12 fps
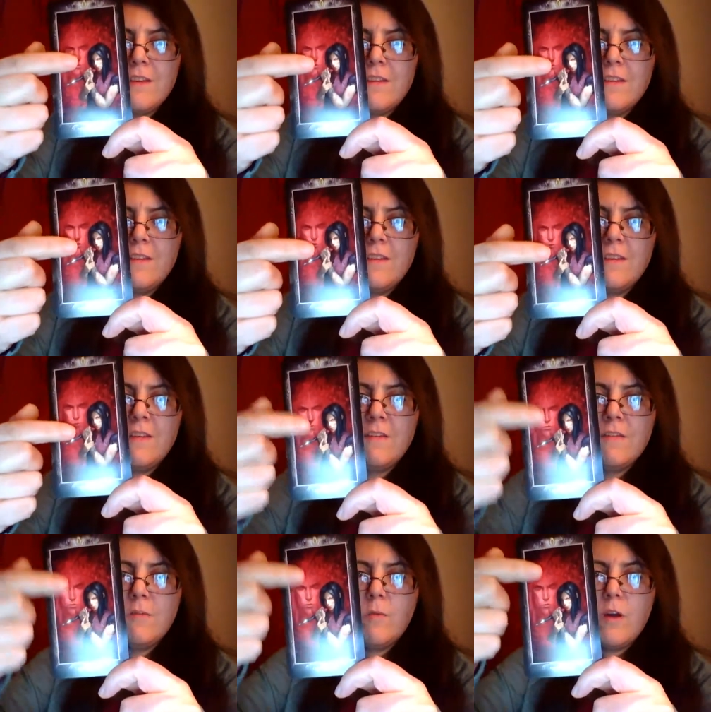
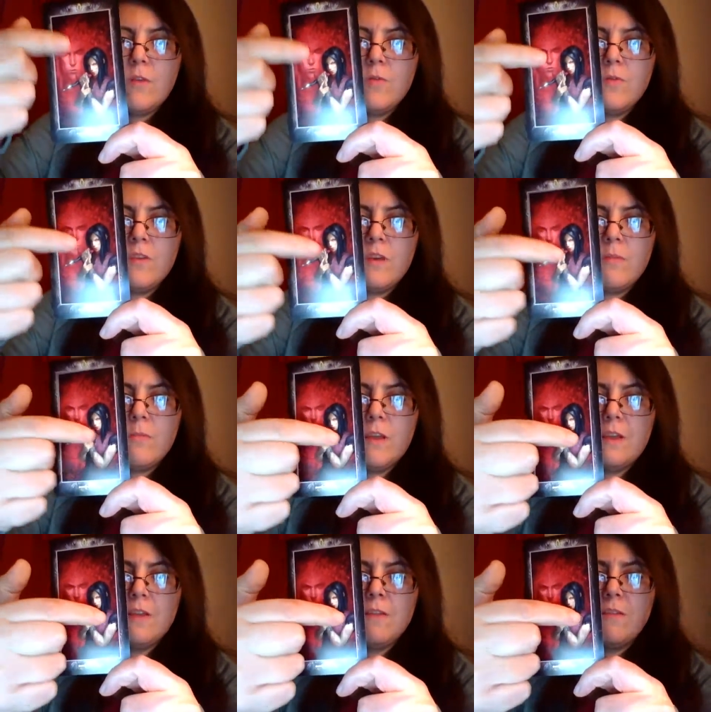he's the one who's
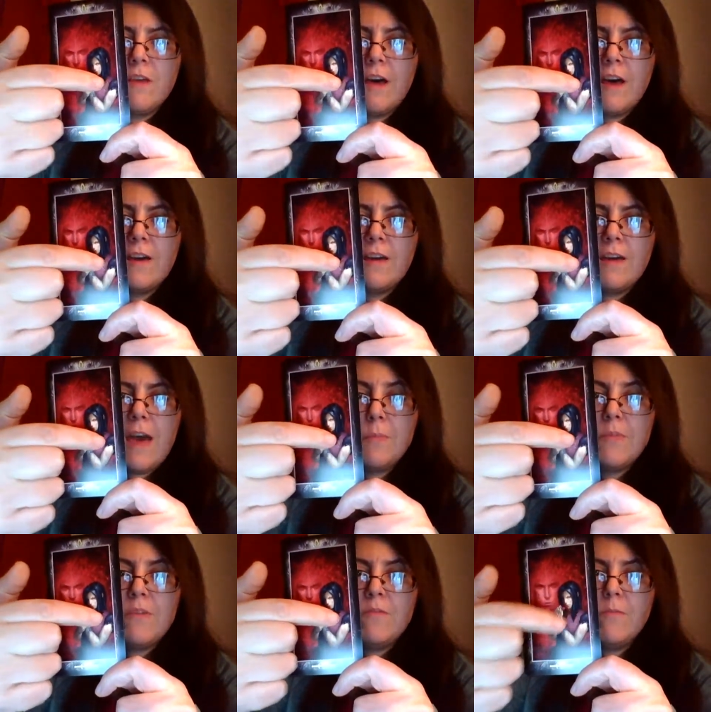keeping this guy
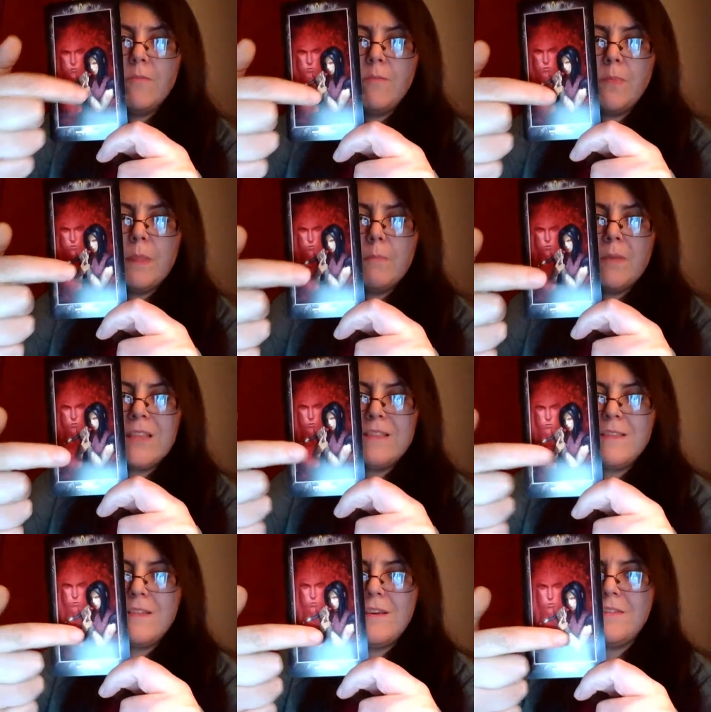captive, but
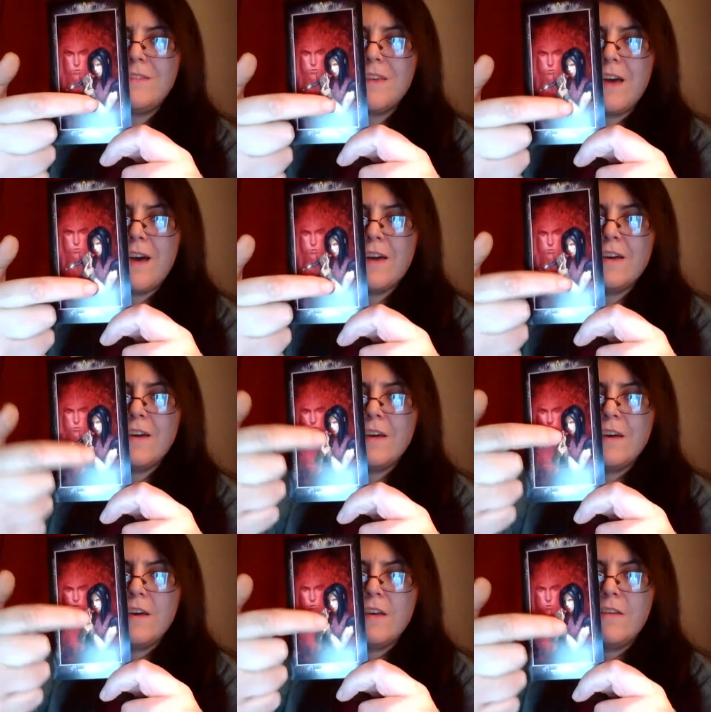this guy
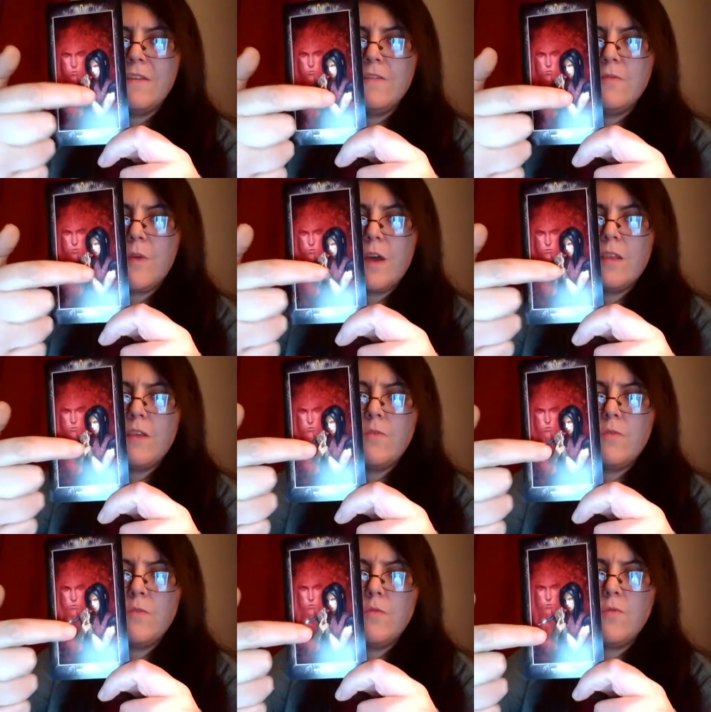is ready
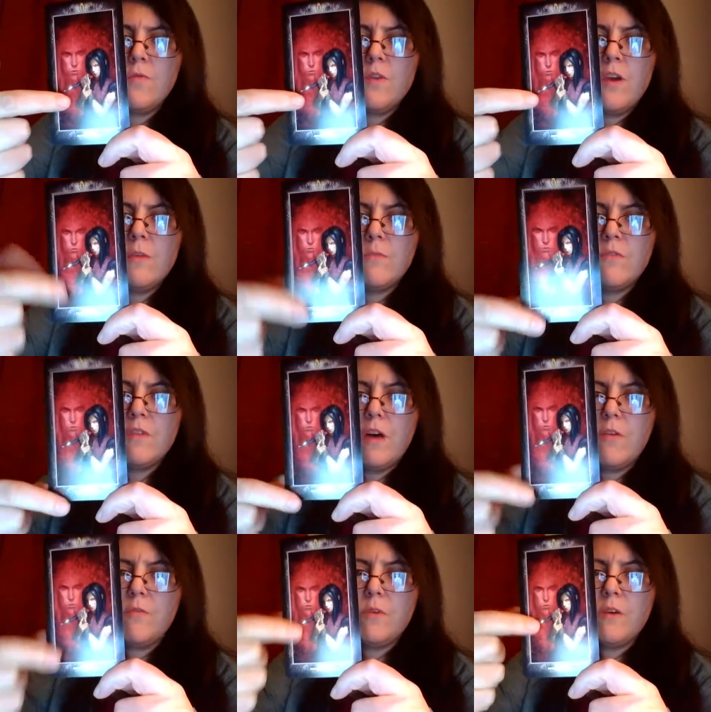to free
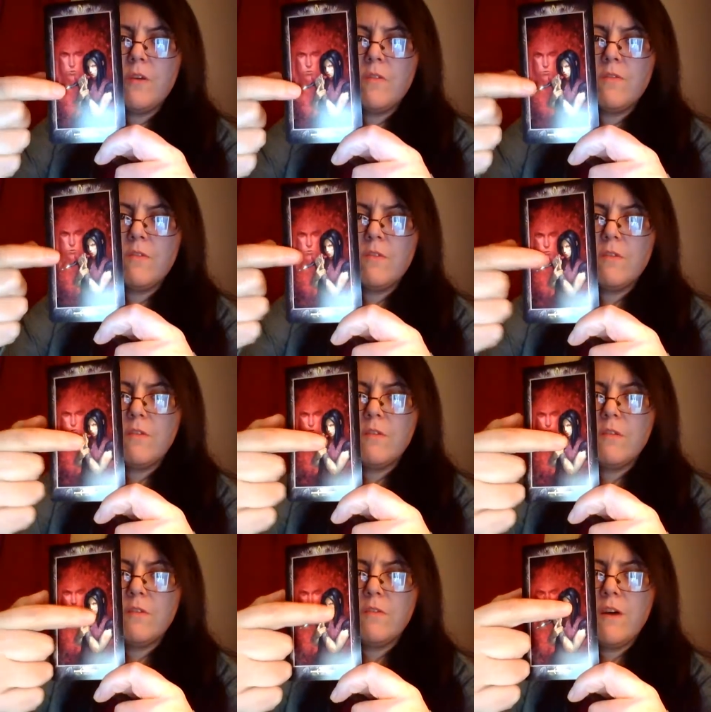himself because
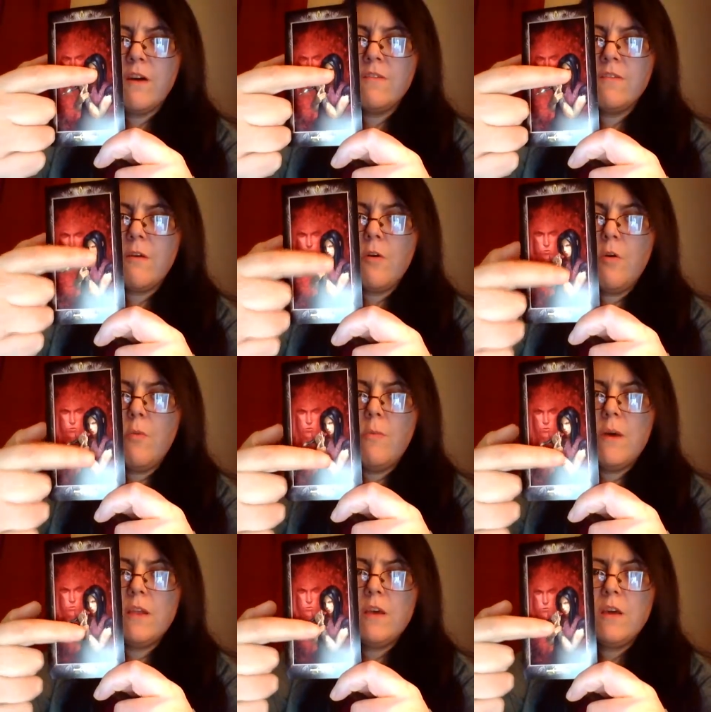his eyes are
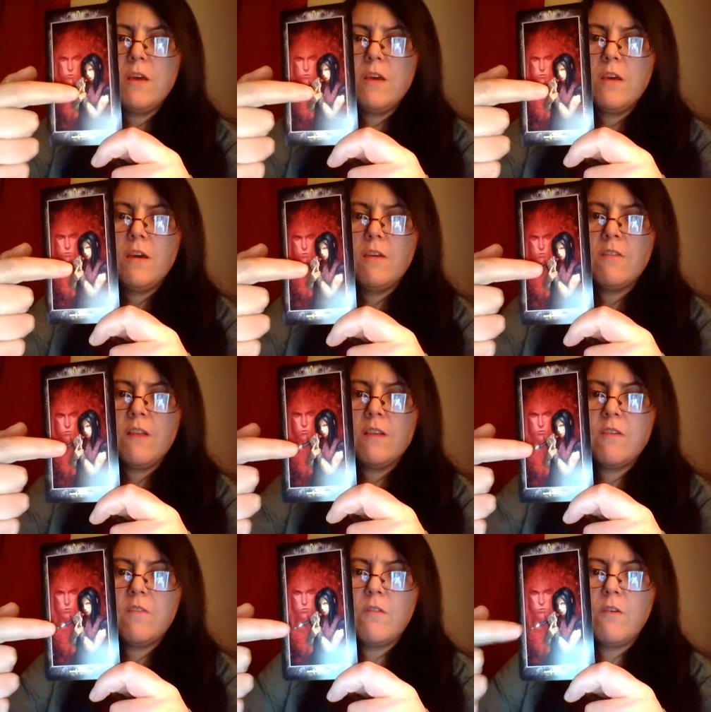open, he has like
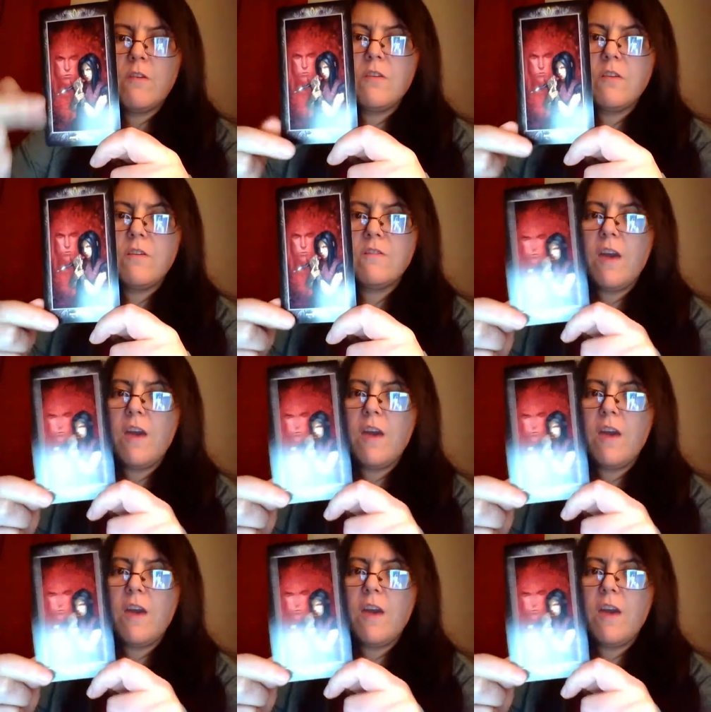the sword in his